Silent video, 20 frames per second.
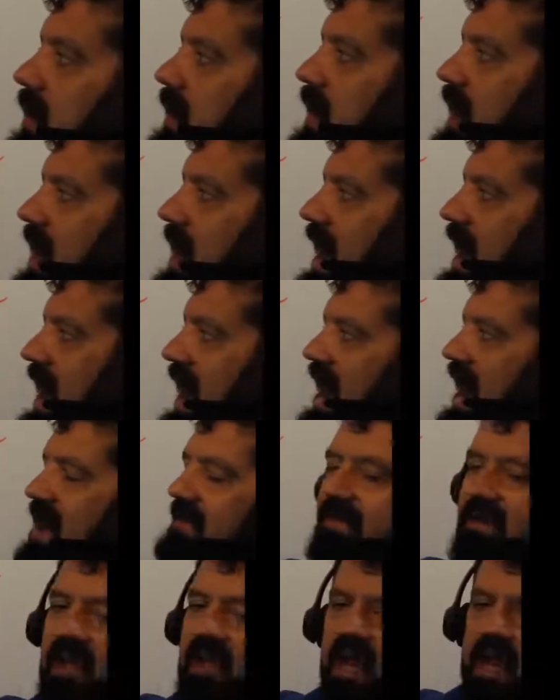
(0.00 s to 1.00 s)

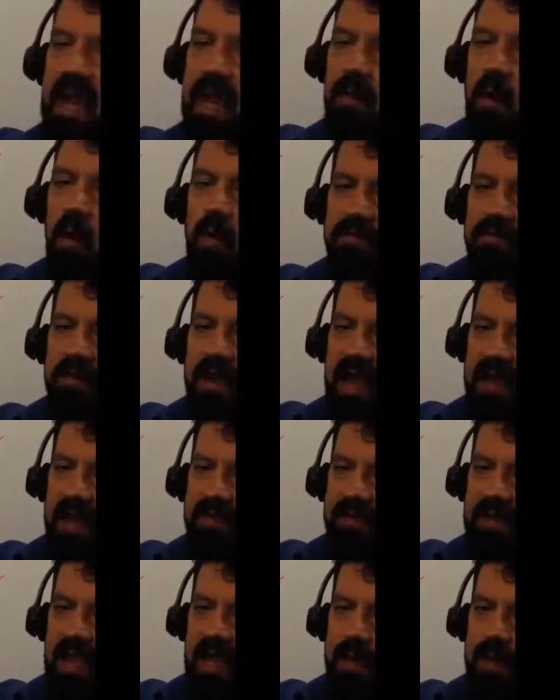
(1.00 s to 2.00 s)
over a half a
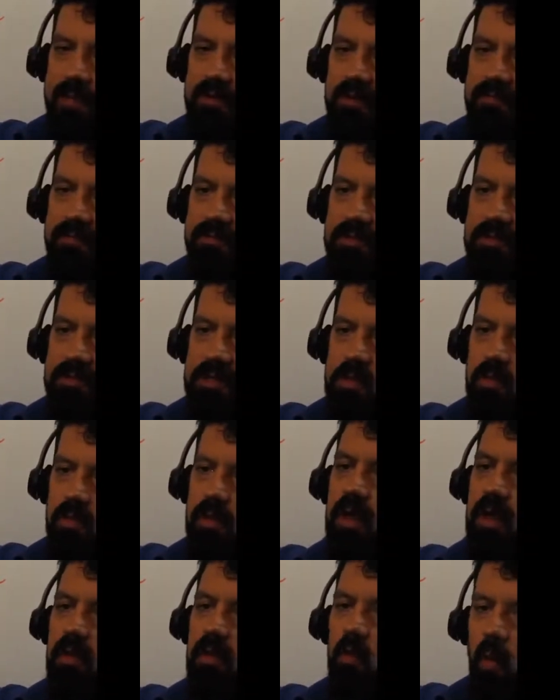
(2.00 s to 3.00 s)
diopter of residual,
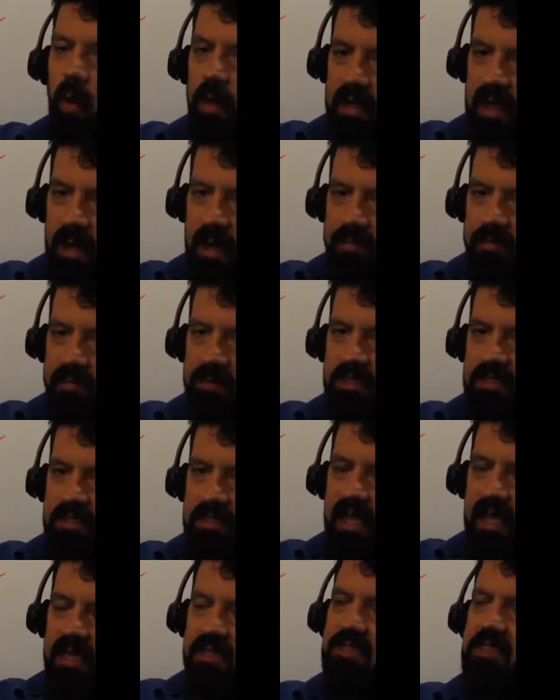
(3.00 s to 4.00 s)
one diopter in this
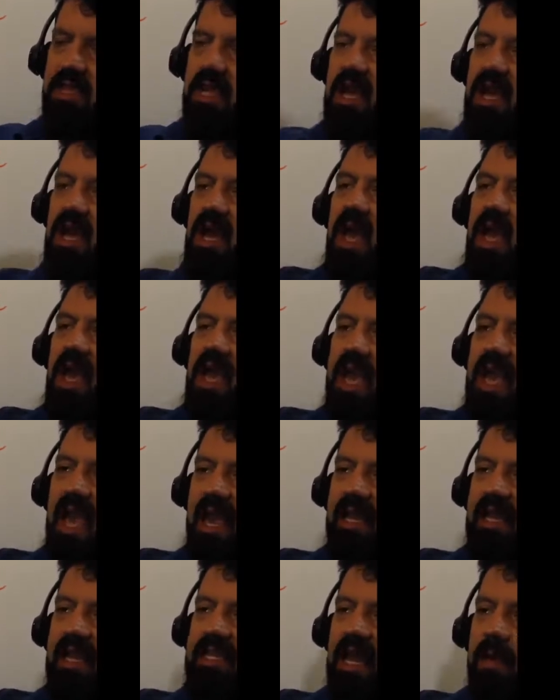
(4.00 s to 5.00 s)
case,
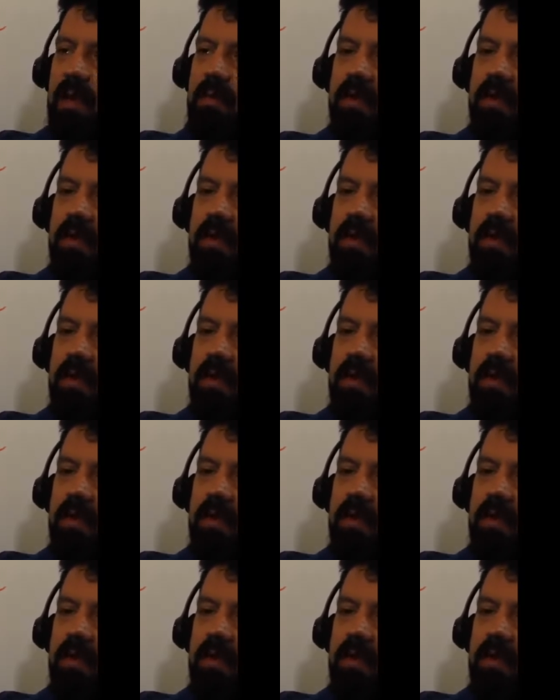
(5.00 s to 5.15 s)
anytime you have